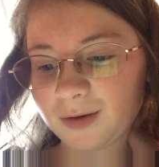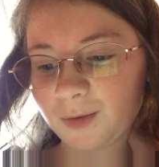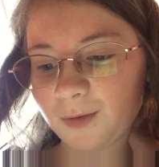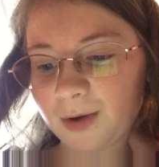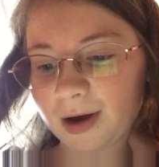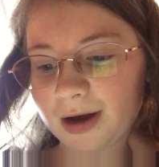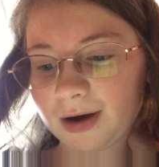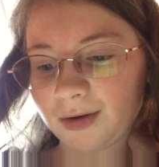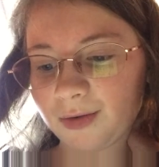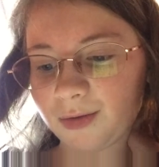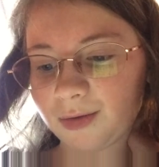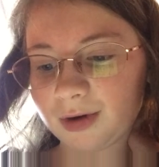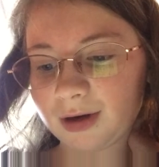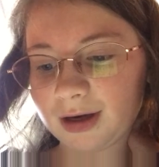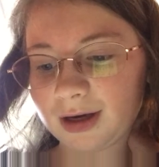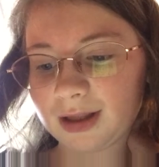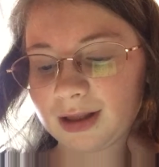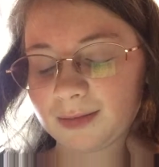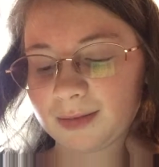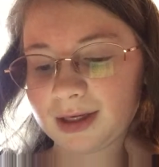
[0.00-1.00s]
Well, we're
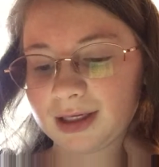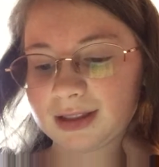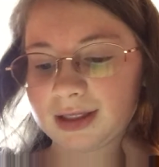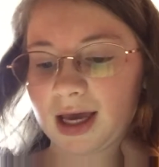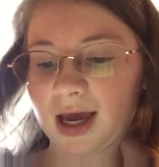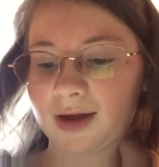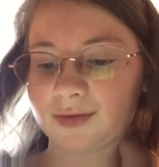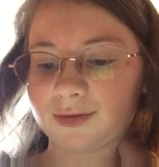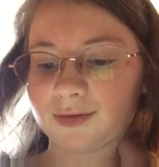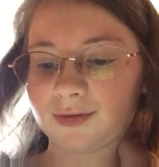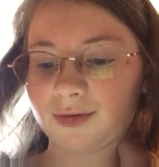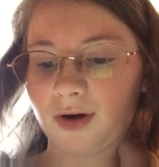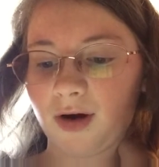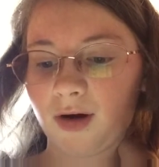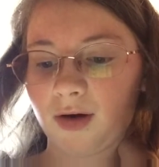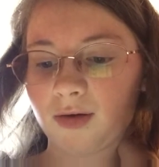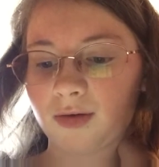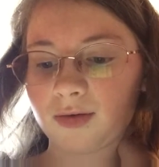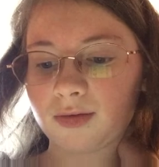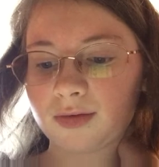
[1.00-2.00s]
enemies after
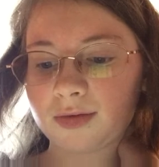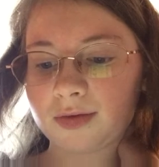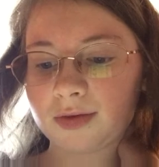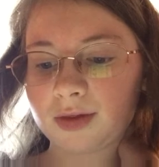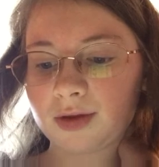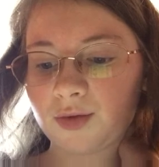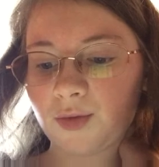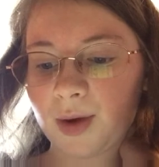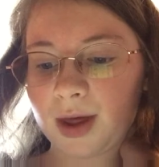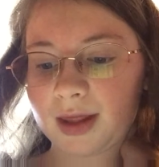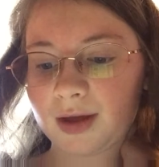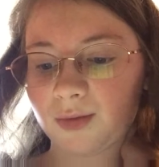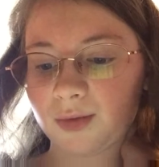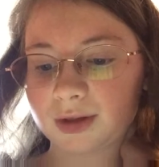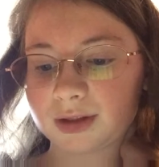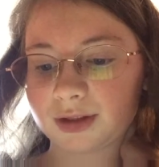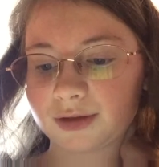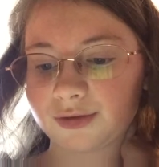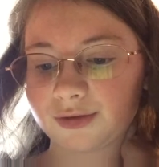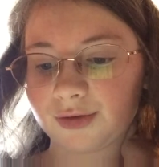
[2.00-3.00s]
all. The wedding
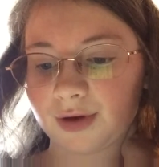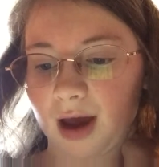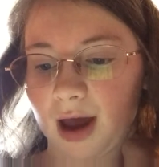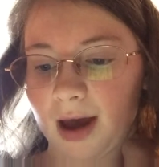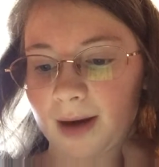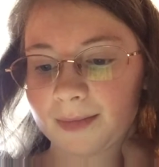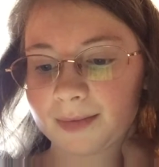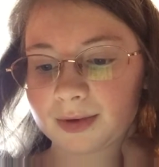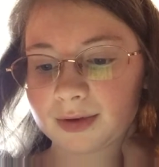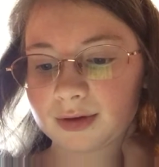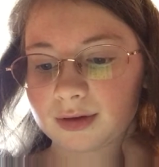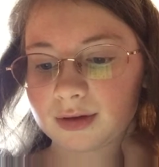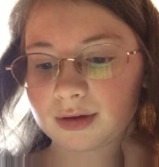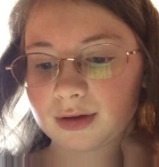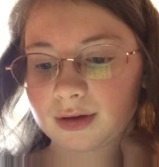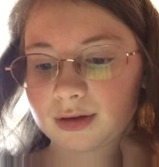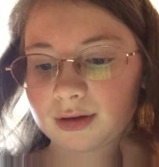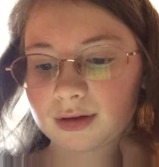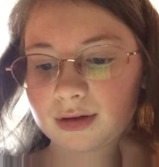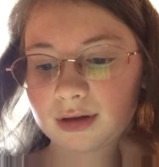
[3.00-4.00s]
was a trap.
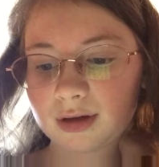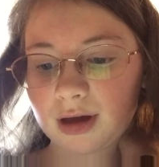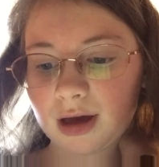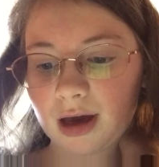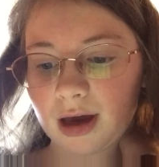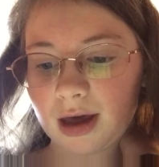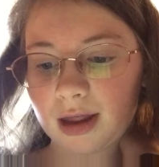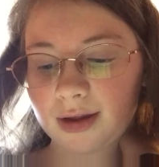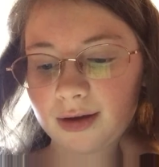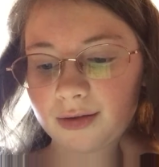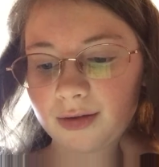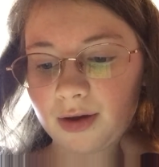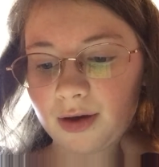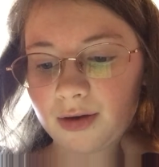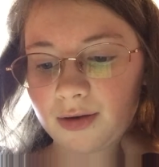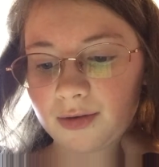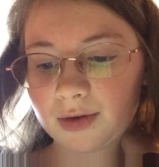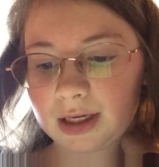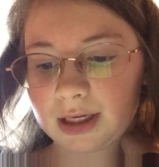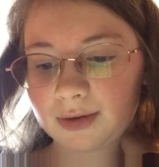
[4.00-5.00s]
And
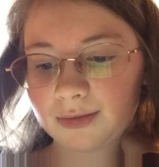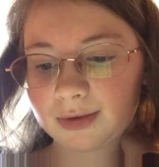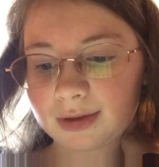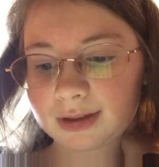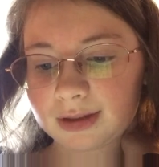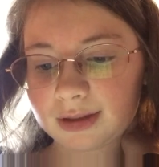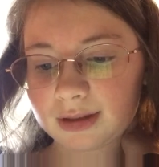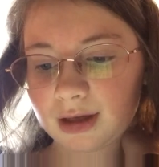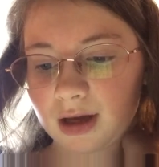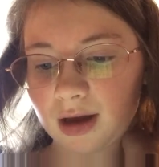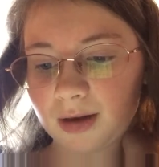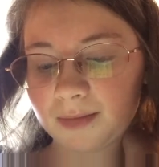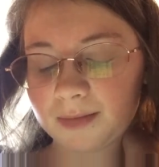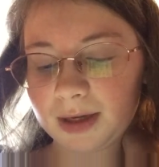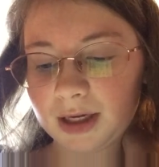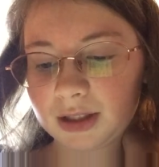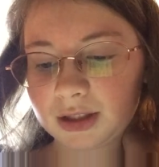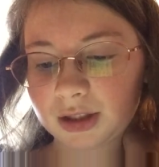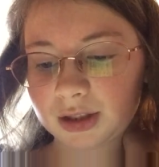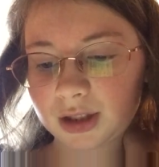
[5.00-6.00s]
although it was a
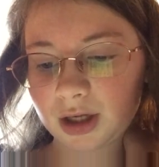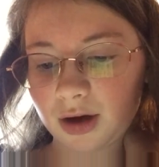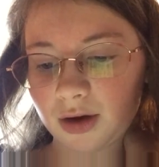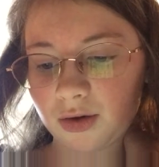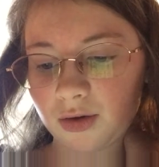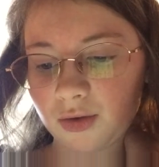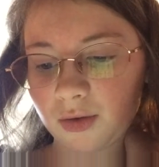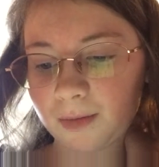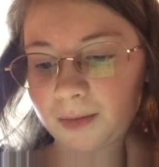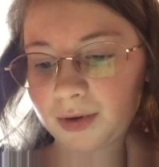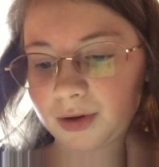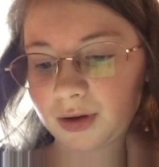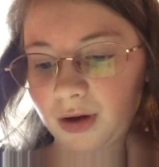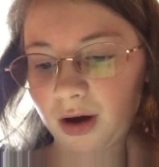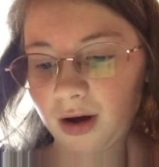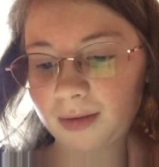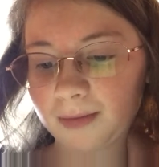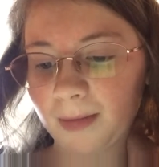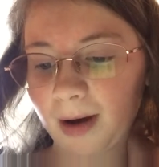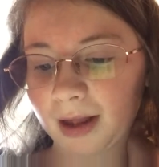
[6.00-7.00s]
big show put
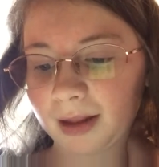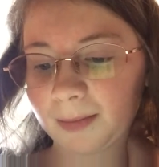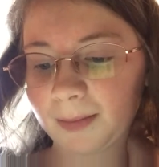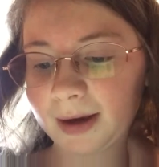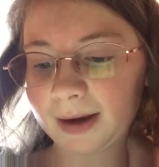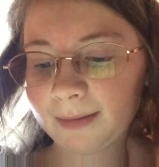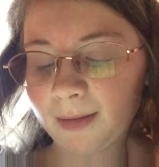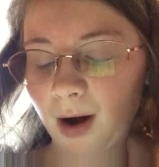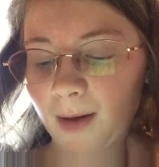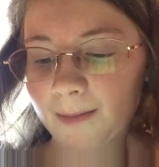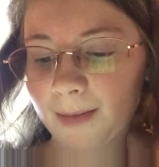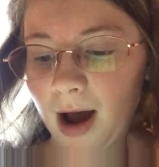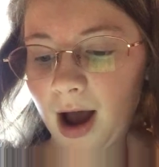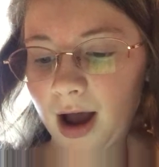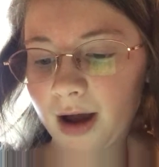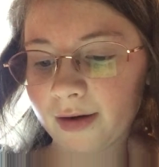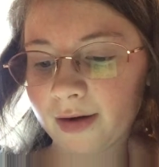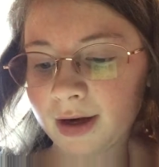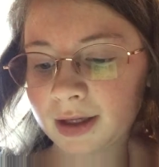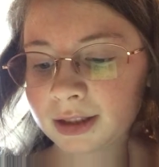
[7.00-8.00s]
on by the Big Mom
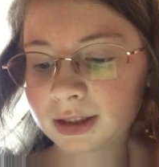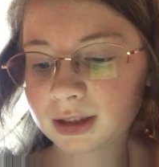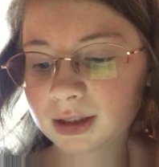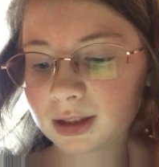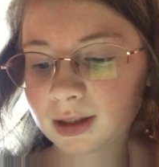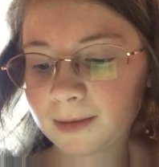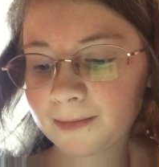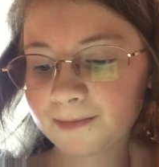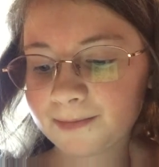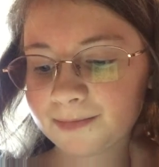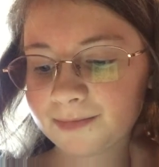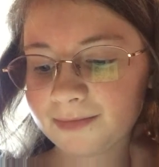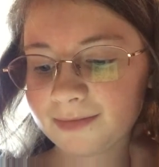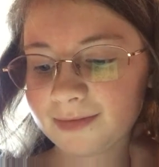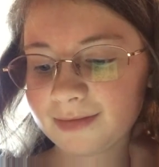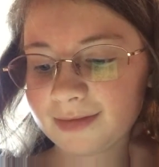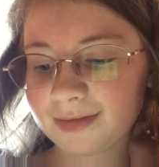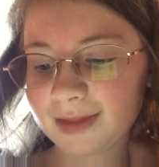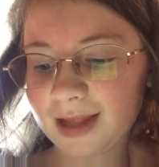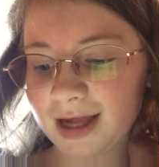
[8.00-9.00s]
Pirates,
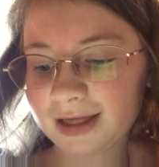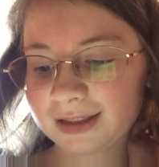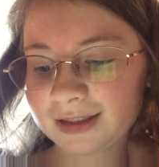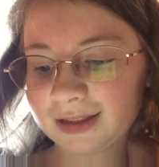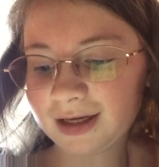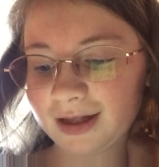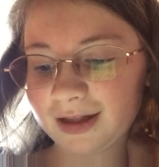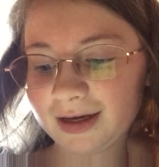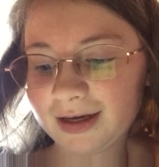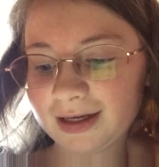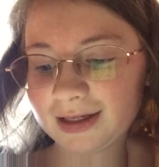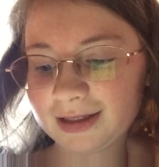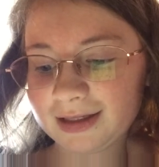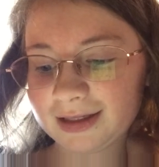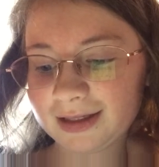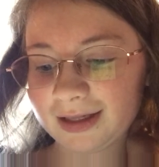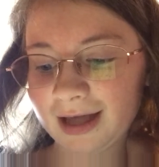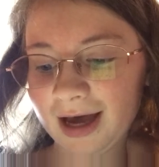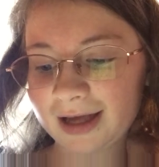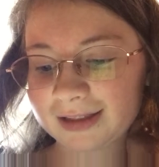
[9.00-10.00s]
that's not it.
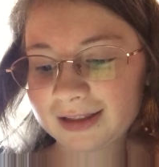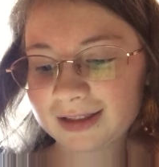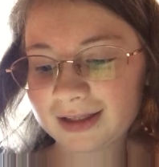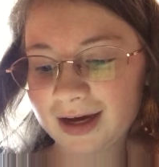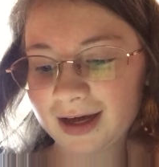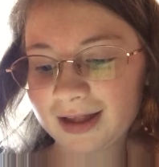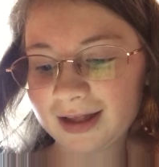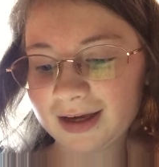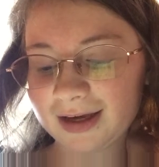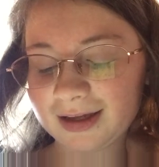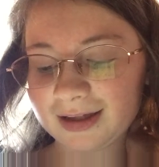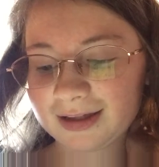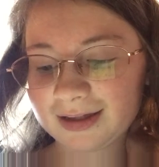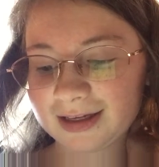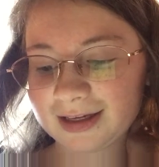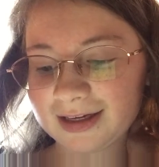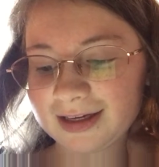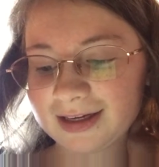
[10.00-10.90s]
That's not it.